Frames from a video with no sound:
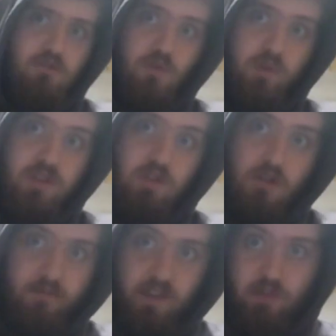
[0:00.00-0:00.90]
don't know what's going
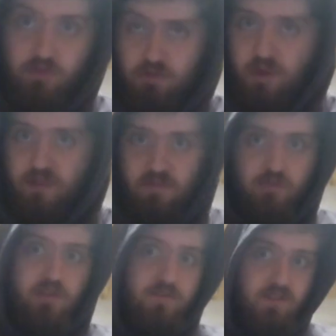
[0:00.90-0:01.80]
on with the New Year
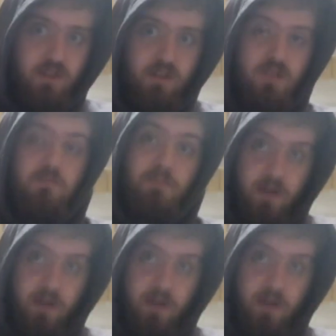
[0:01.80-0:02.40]
Revolution for this,